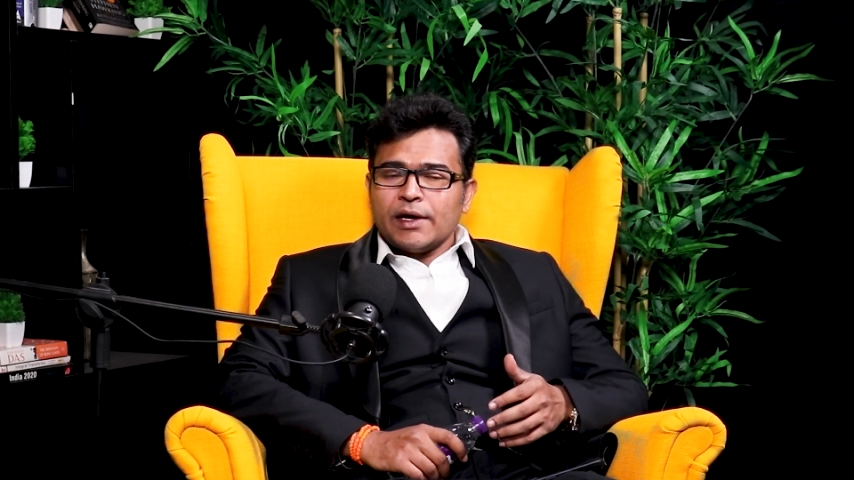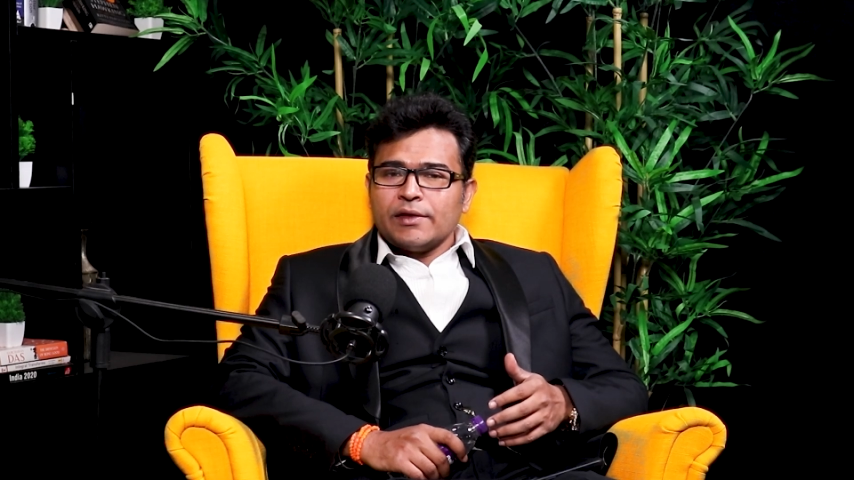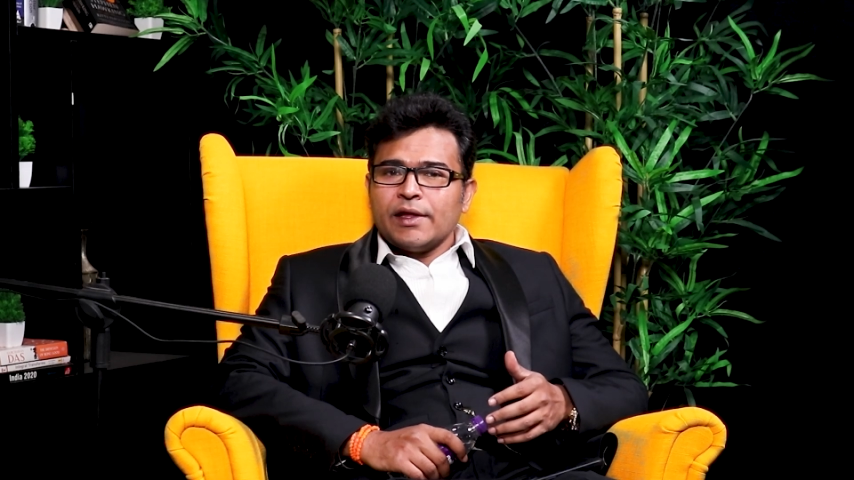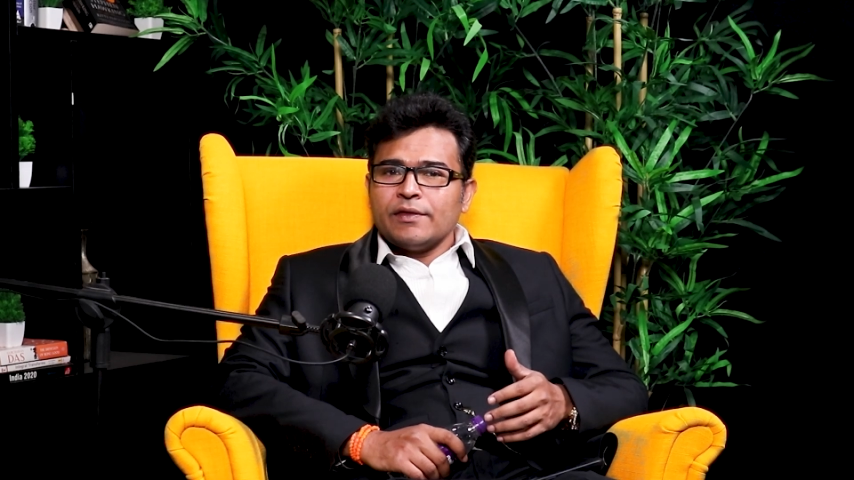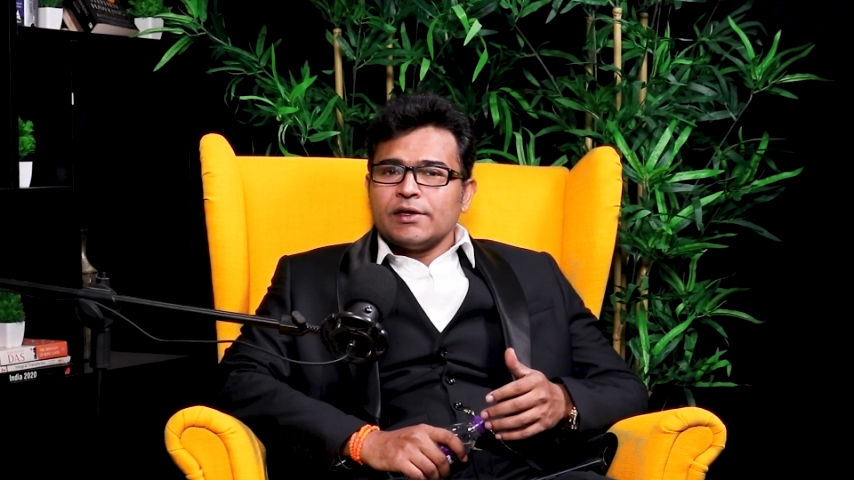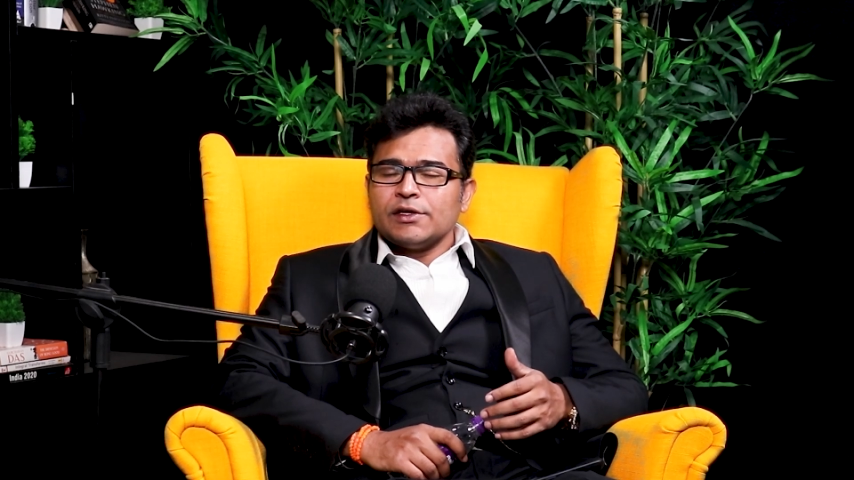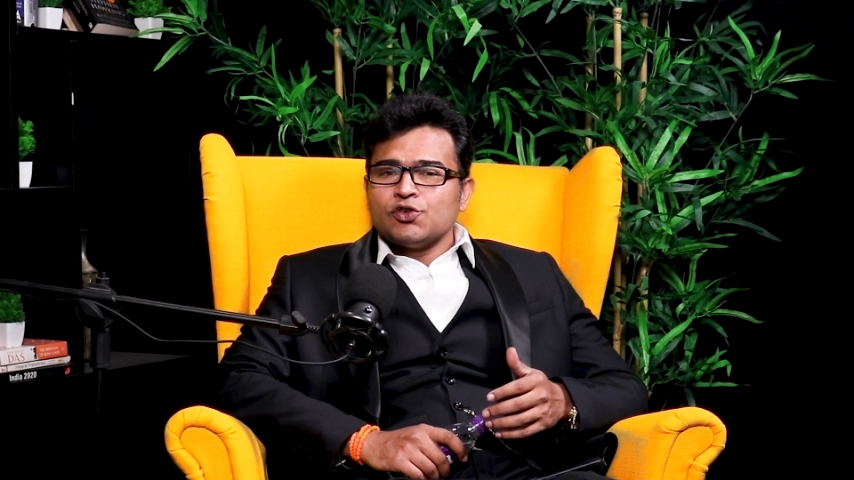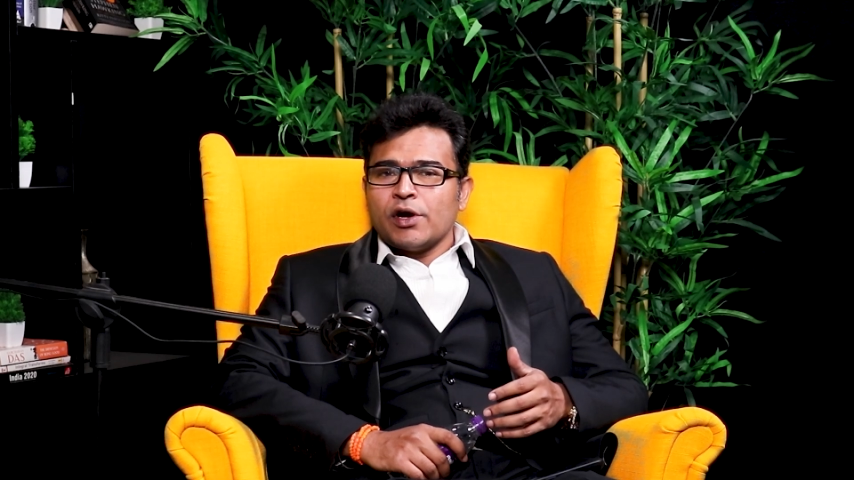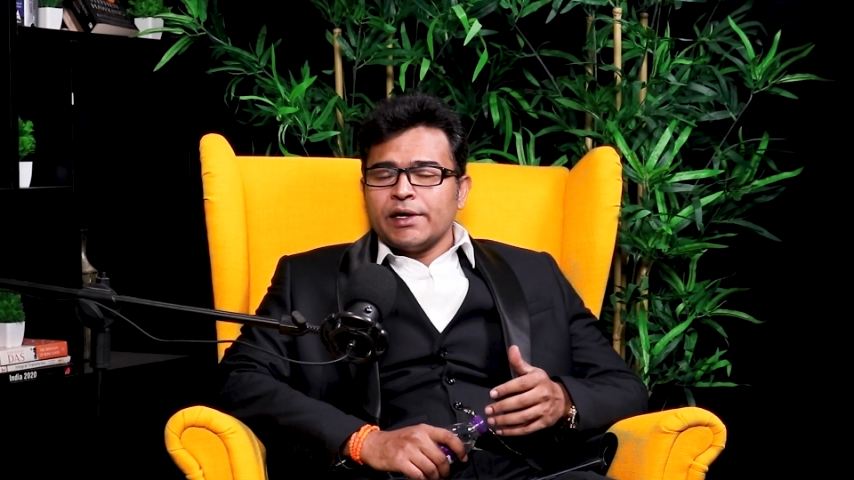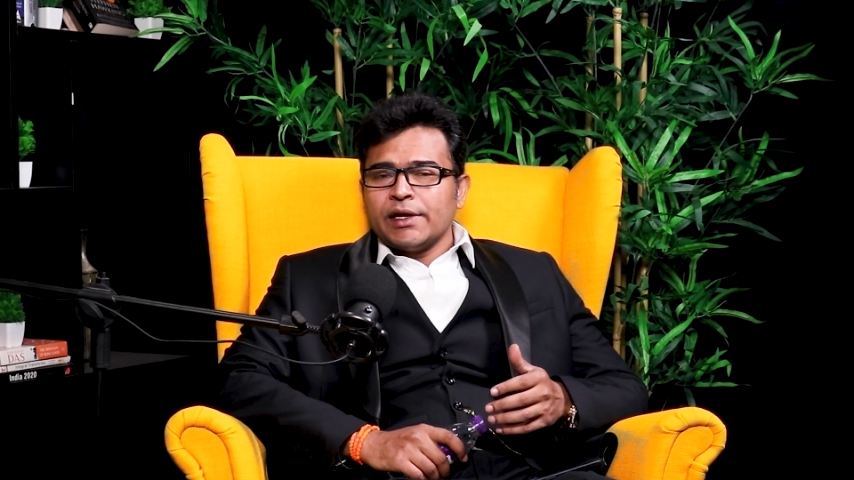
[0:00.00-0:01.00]
and then he
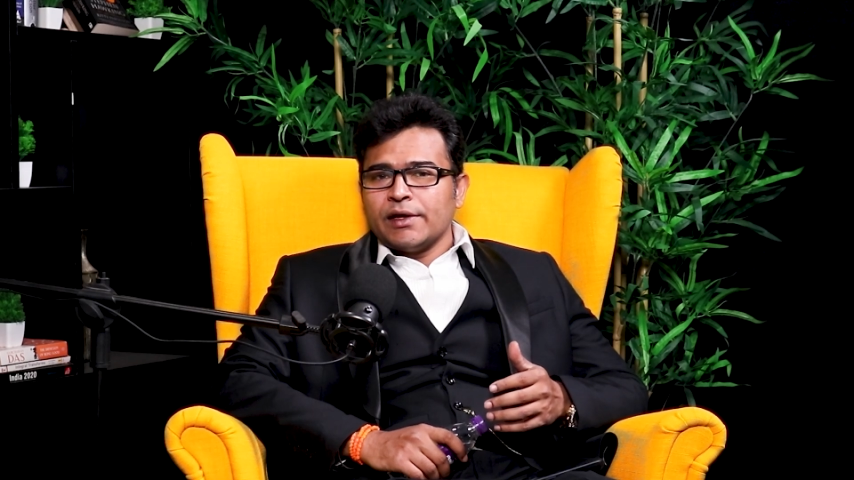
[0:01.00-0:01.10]
joined